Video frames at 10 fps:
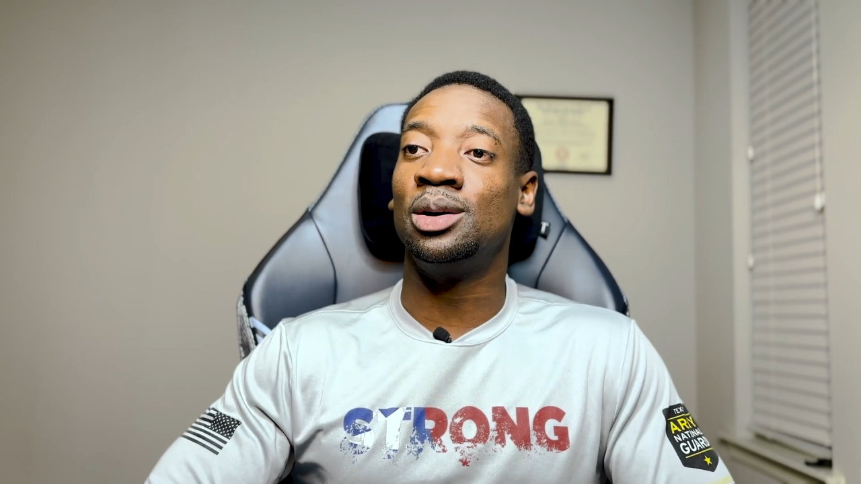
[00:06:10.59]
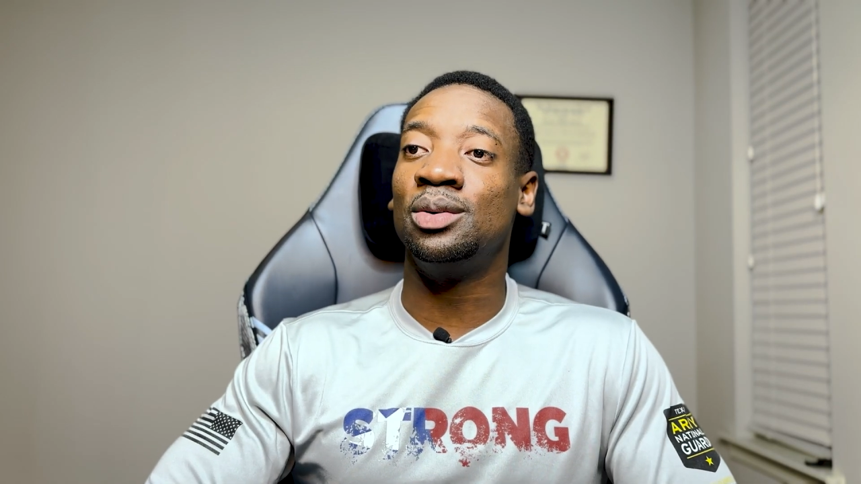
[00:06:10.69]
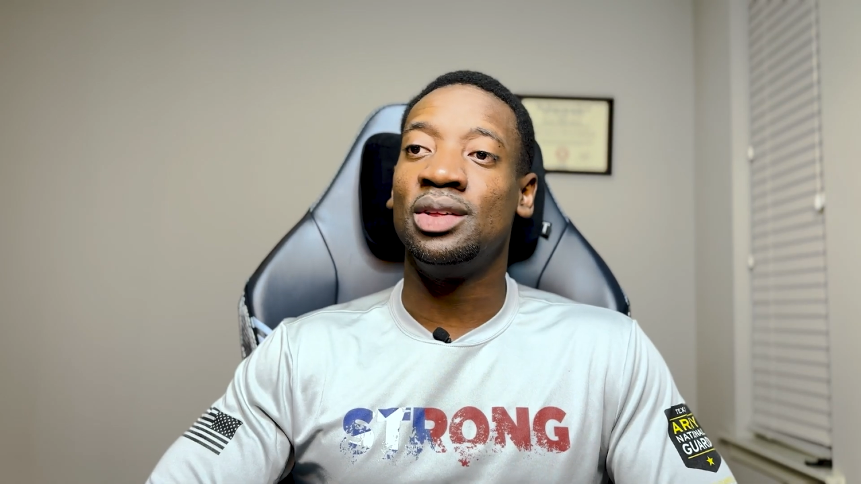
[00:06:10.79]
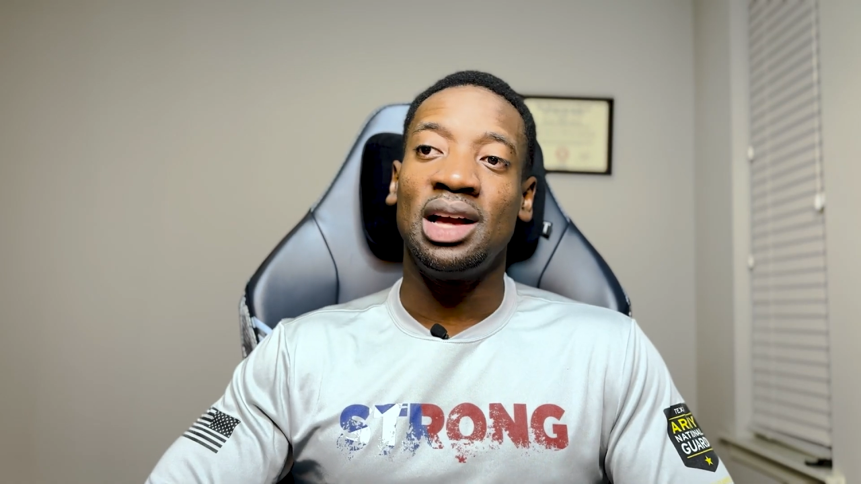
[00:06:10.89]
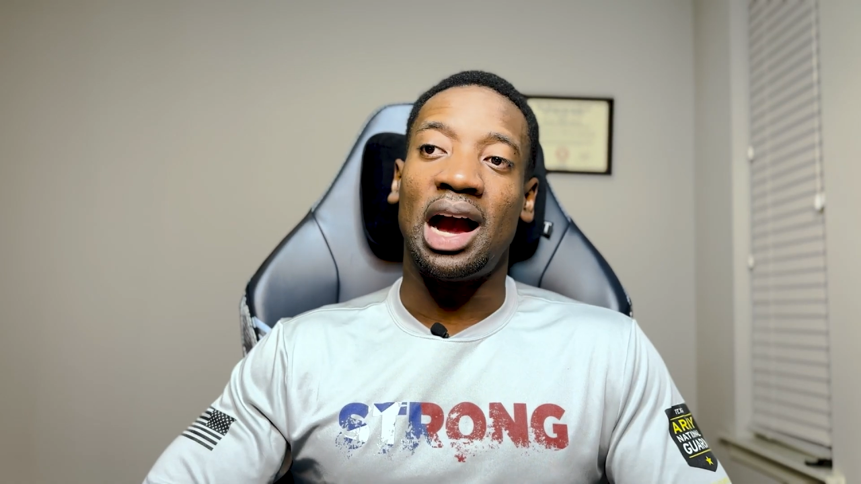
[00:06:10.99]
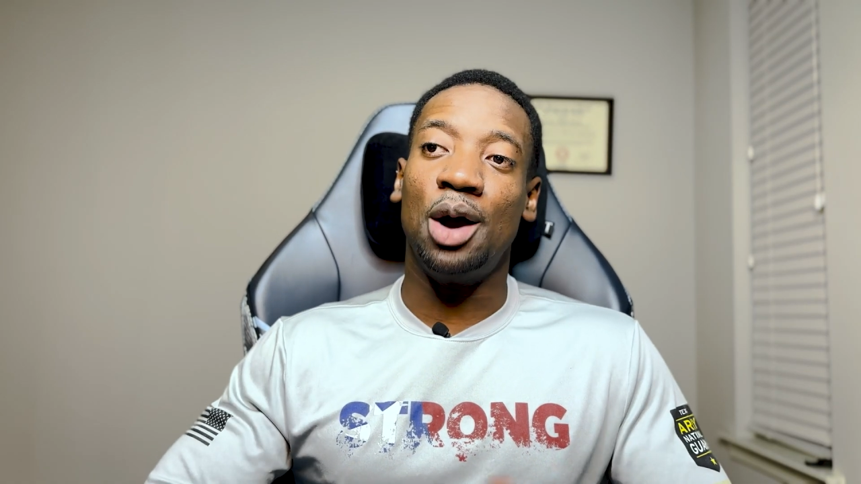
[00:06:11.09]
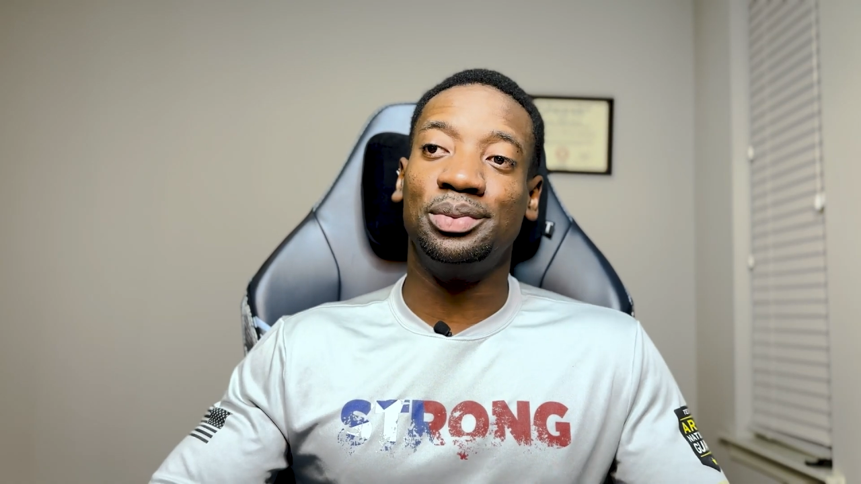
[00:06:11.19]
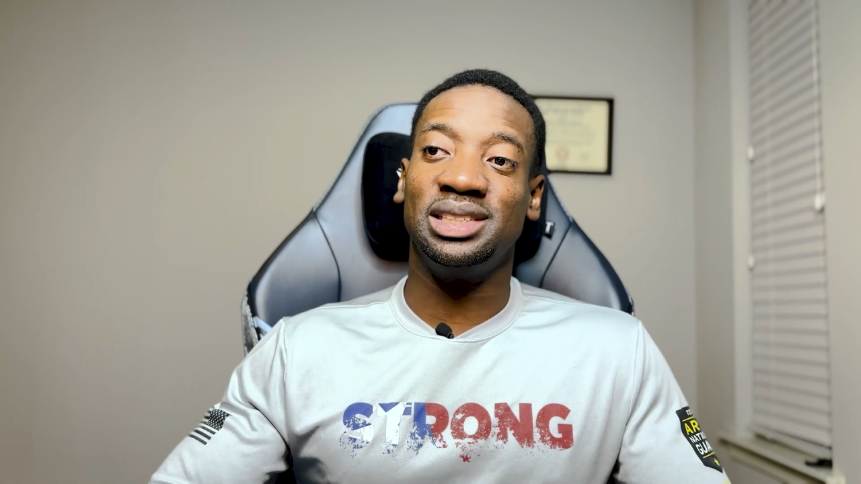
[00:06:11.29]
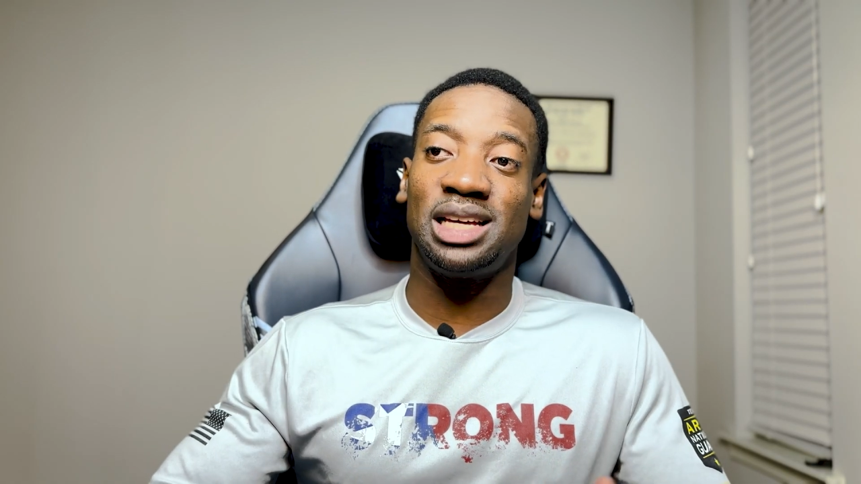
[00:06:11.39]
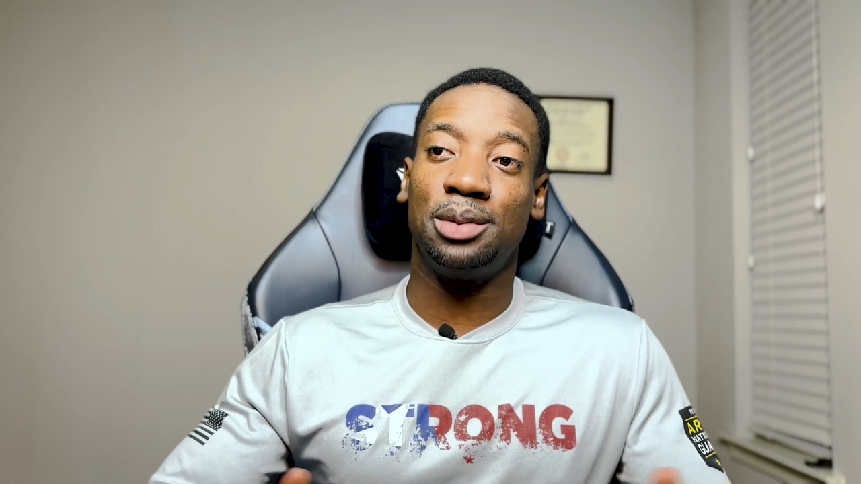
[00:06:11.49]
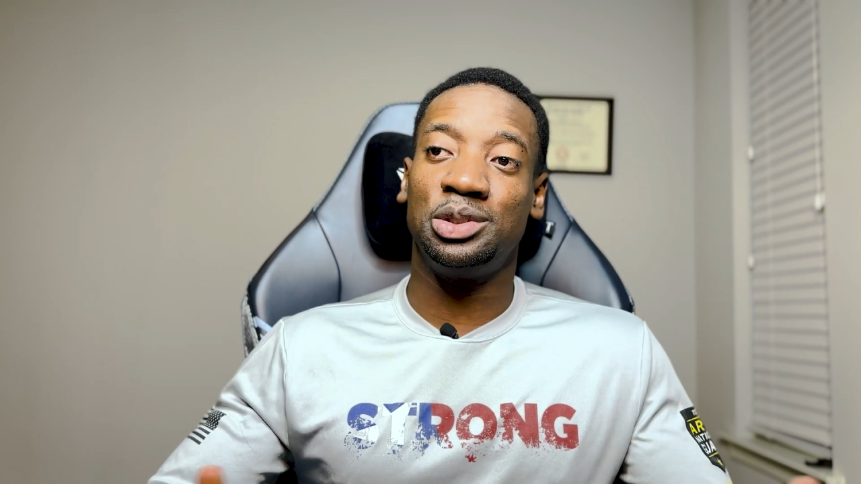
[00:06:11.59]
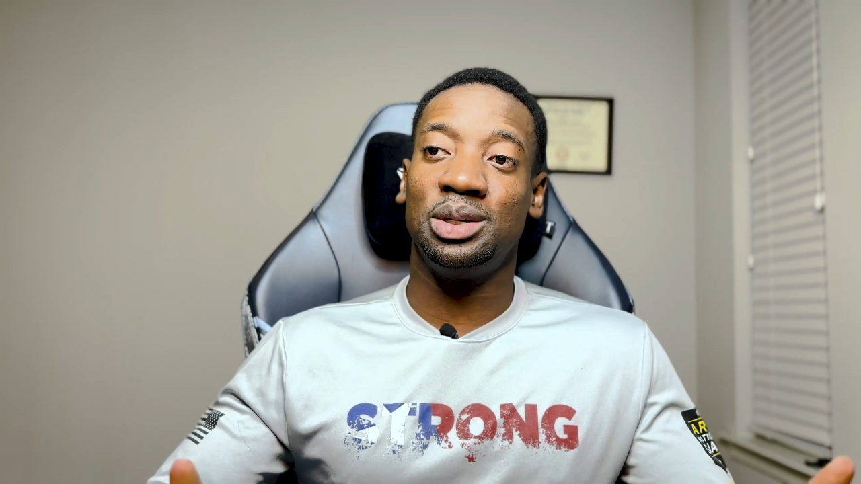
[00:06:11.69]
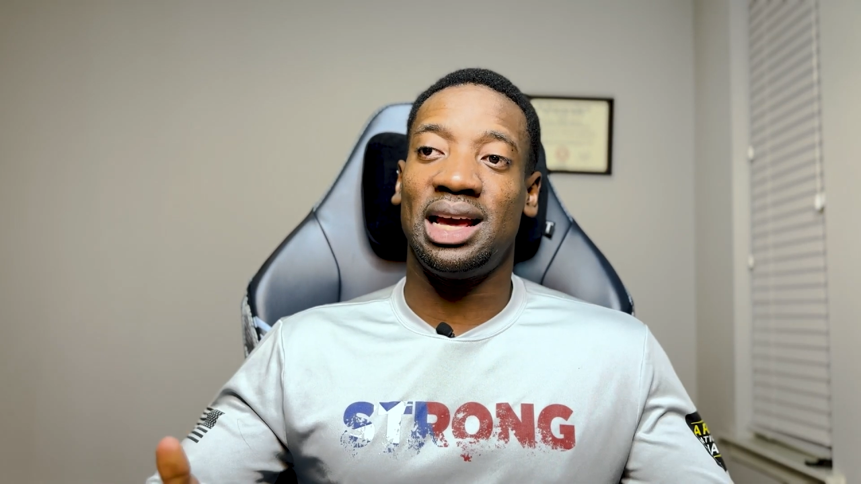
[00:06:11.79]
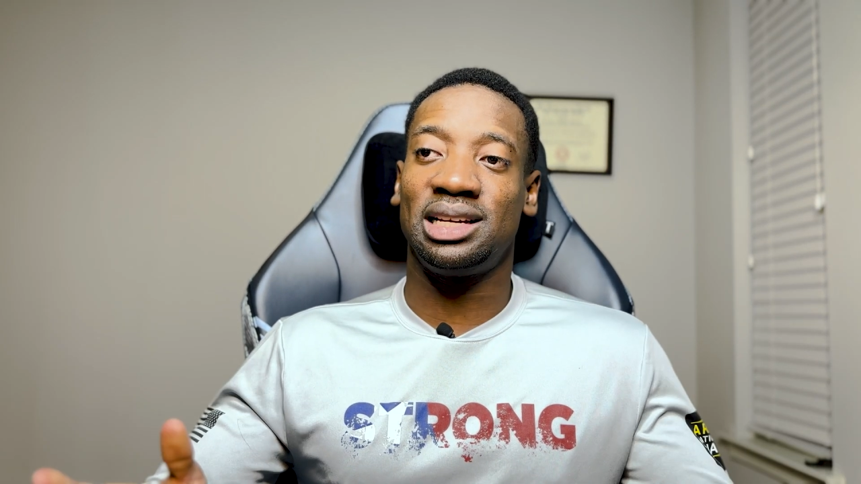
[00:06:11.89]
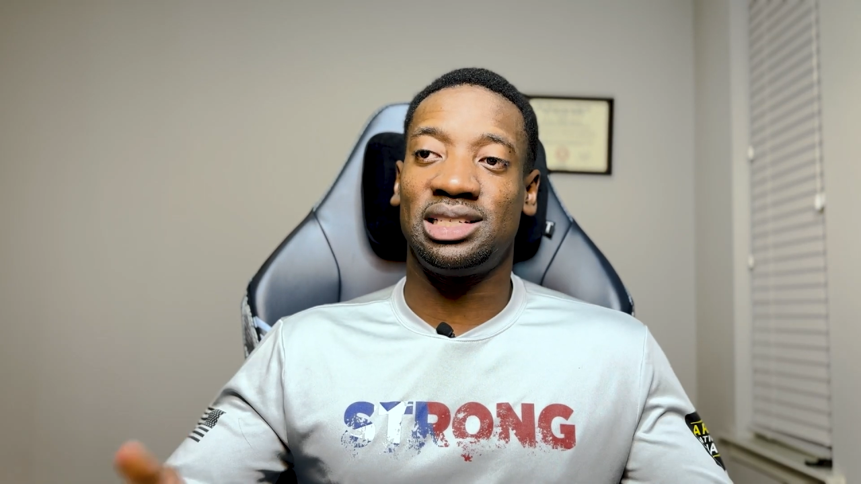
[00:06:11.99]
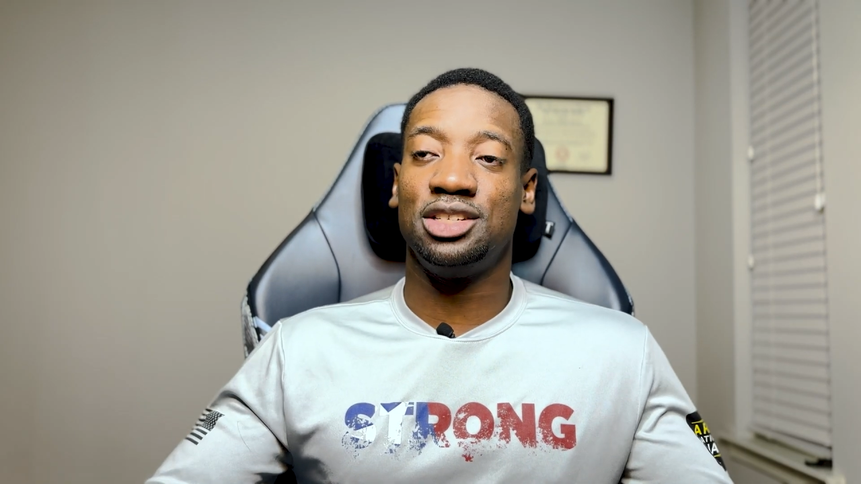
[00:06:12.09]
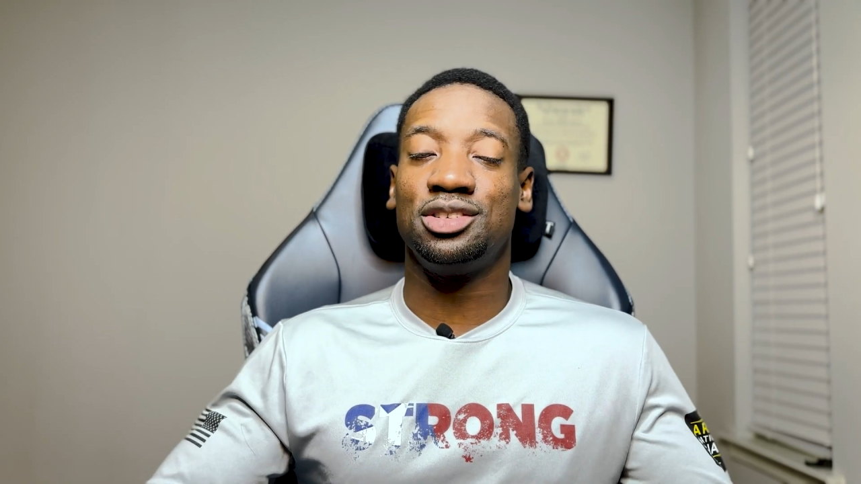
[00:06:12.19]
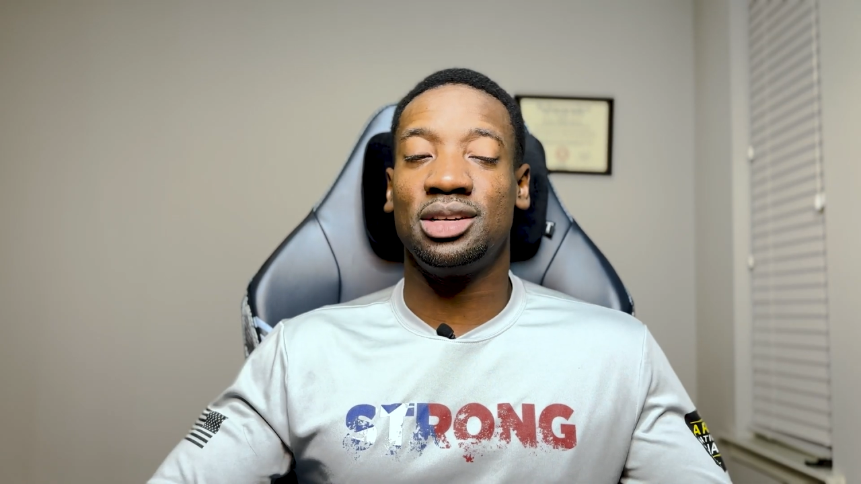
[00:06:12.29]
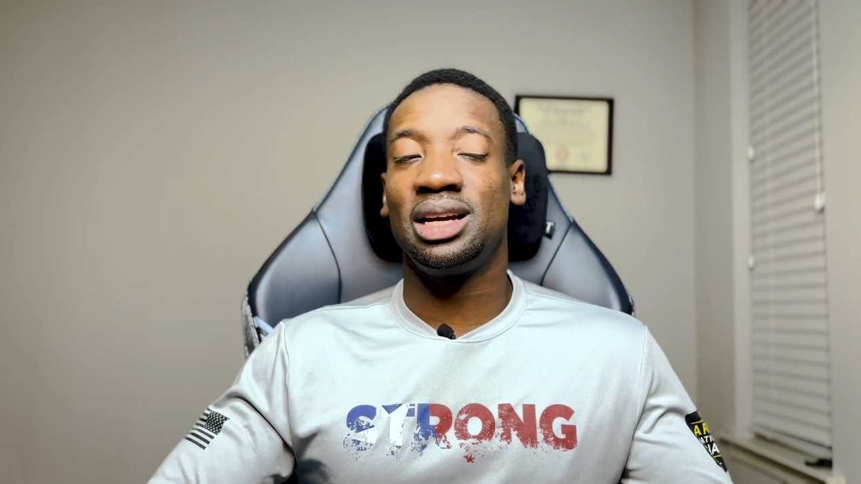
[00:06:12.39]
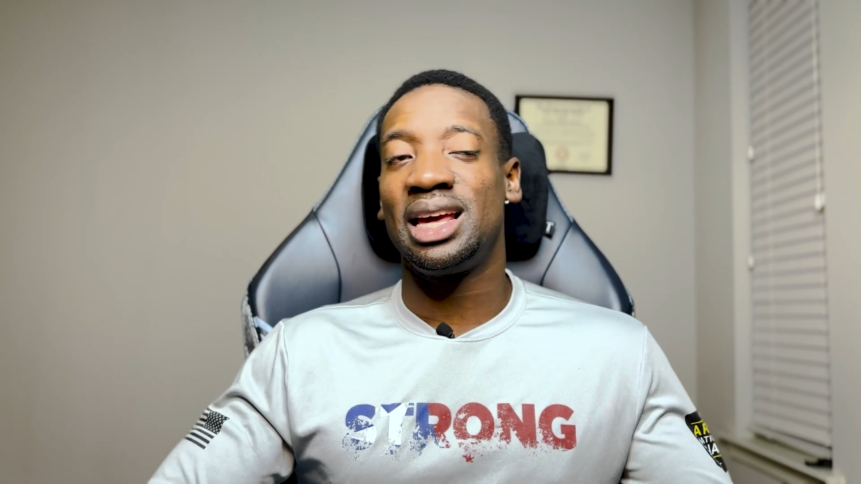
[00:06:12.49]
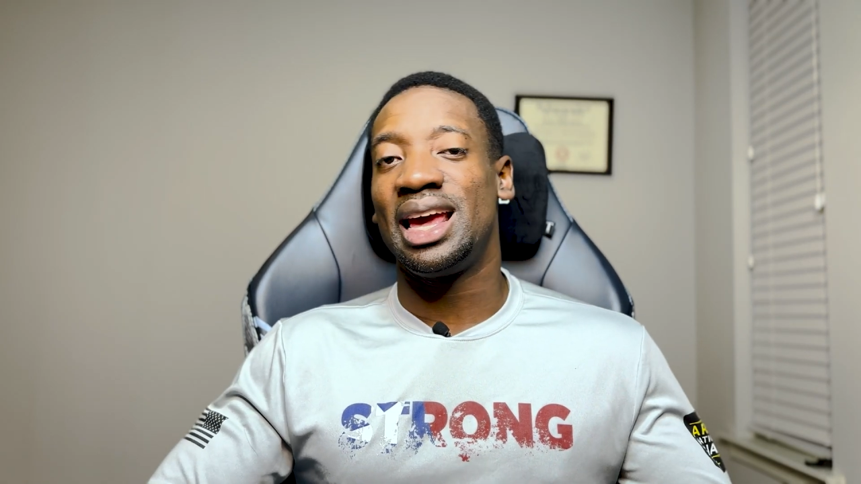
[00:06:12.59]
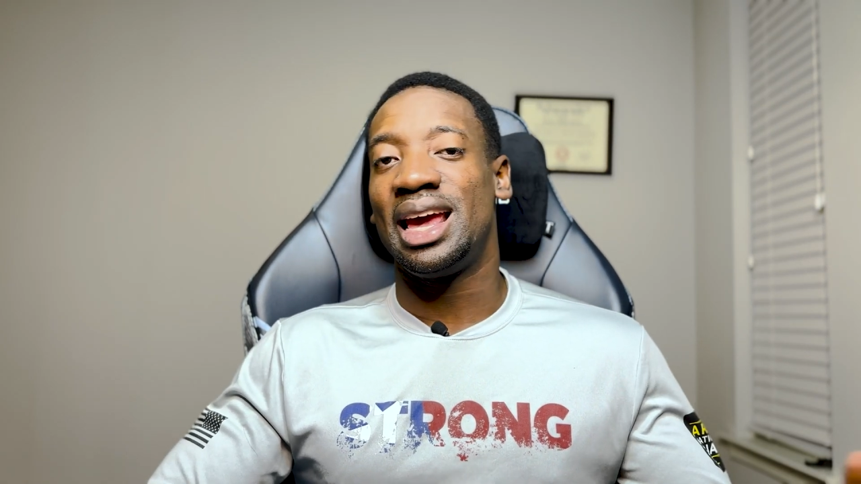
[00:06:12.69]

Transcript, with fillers: So I hope this helped you, Alexandra.